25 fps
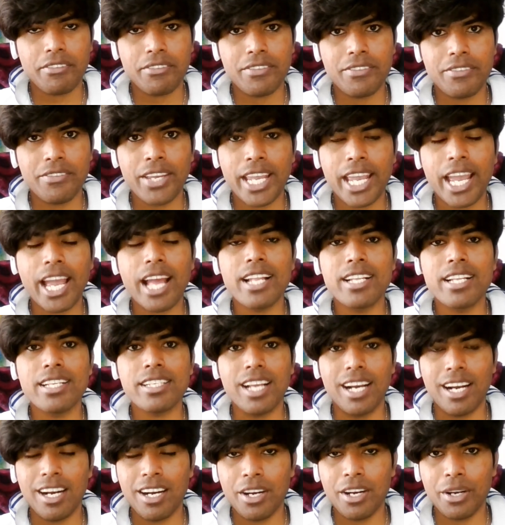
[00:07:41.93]
We can,
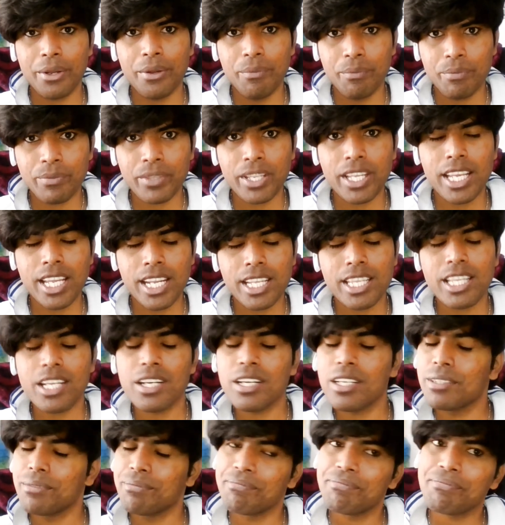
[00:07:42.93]
uh, in
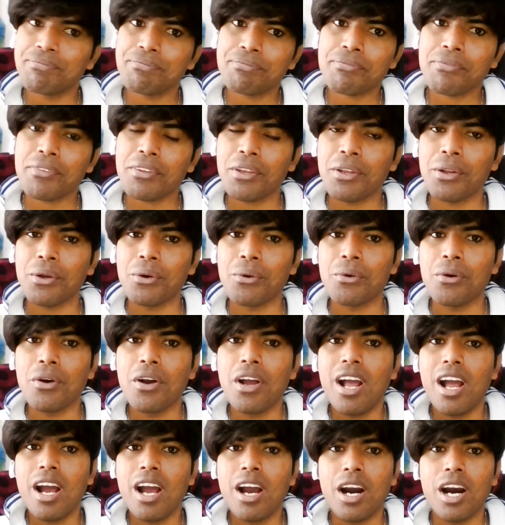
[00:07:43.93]
the, you know,
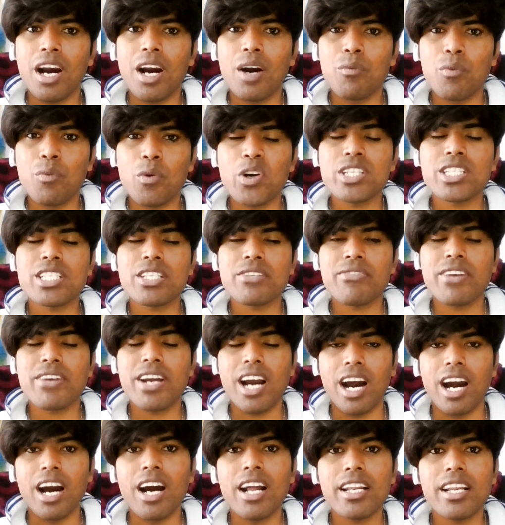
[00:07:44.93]
uh, words of
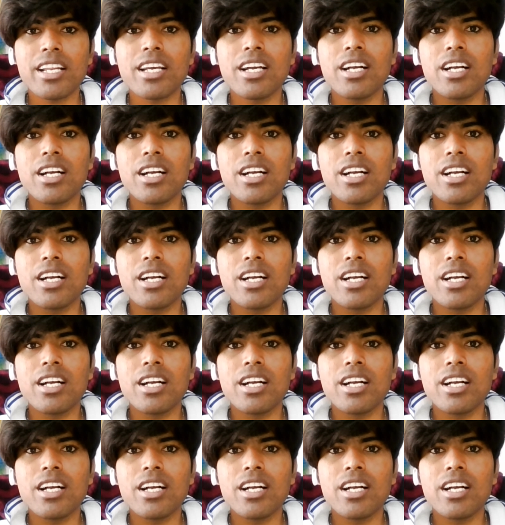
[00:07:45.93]
God,